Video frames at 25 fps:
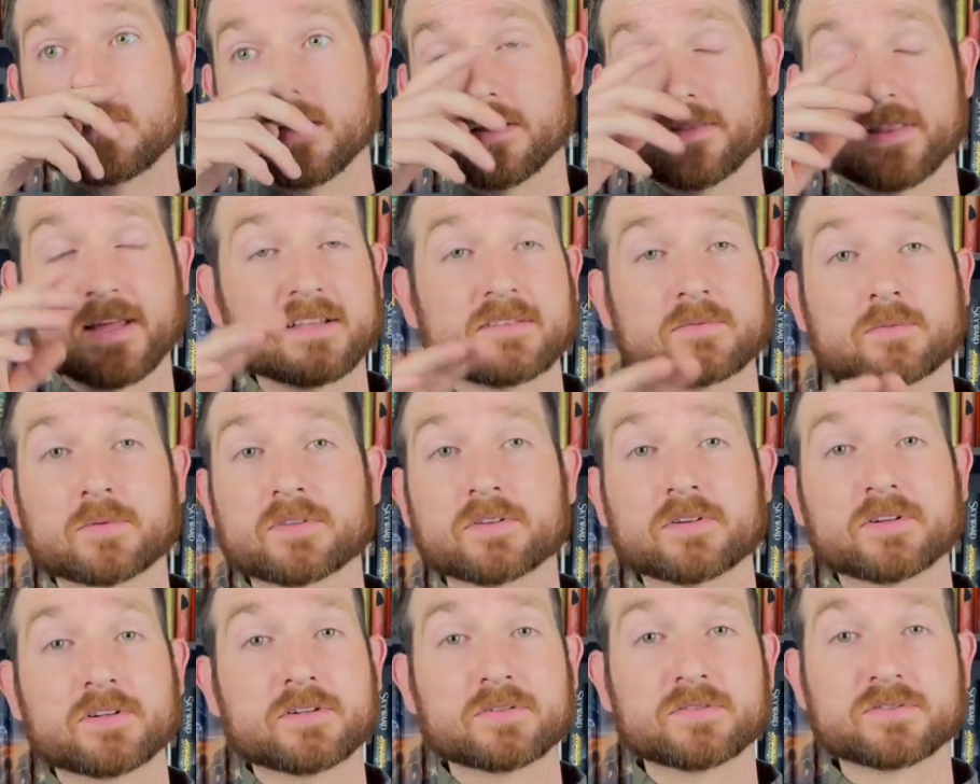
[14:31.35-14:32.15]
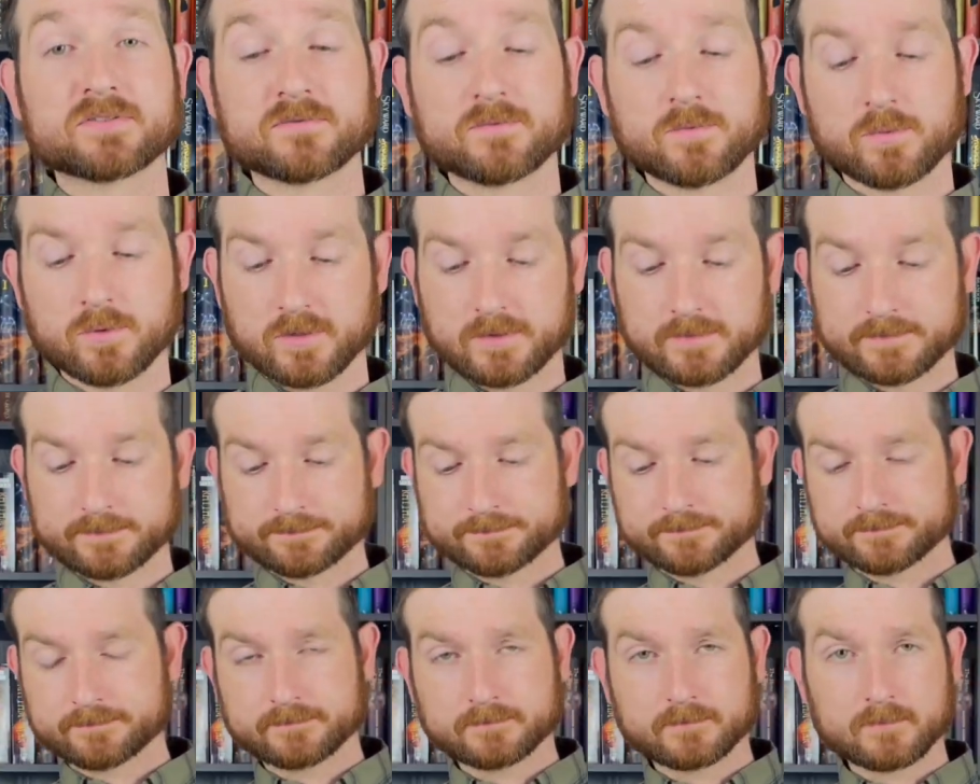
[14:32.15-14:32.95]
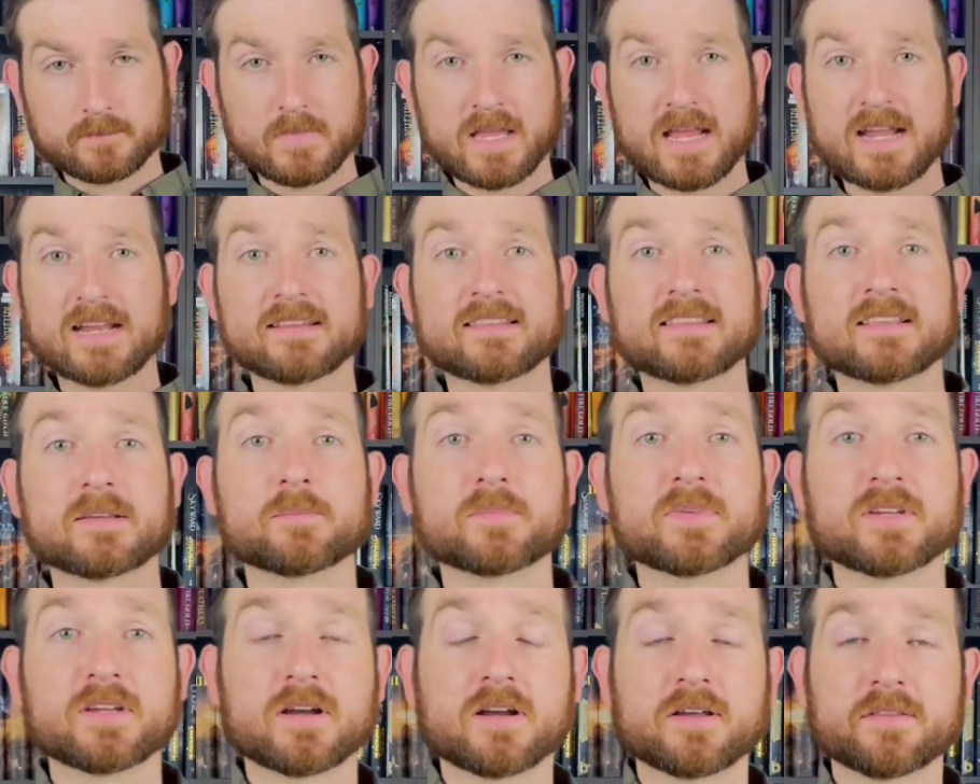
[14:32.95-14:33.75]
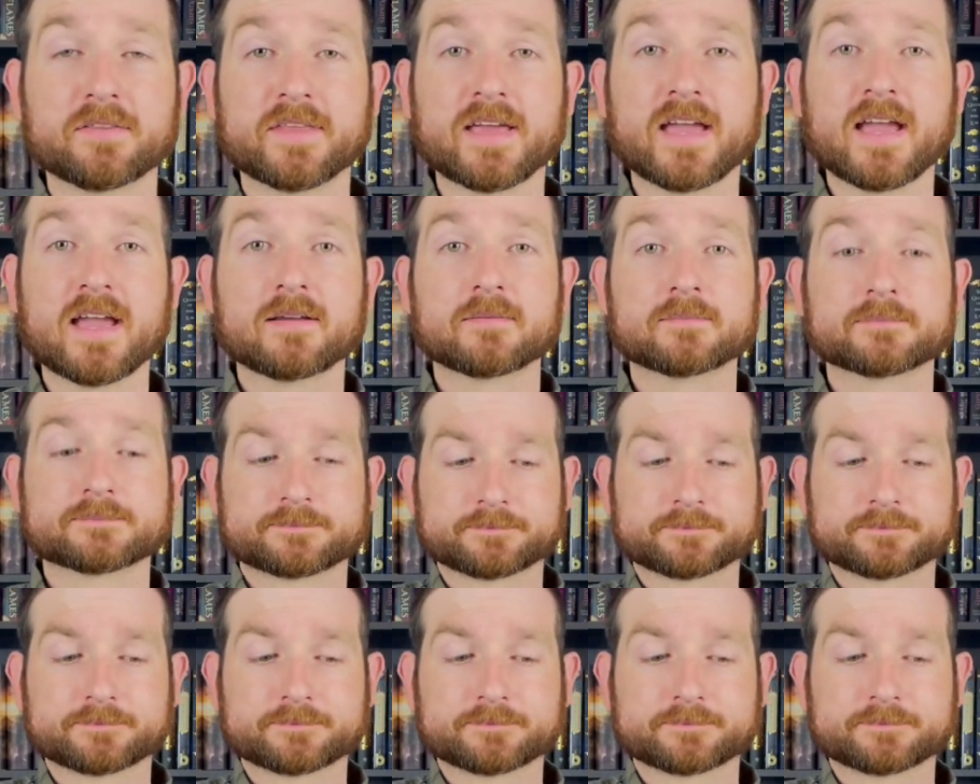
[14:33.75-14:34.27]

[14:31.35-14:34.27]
that's what they're used for. Anything beyond that,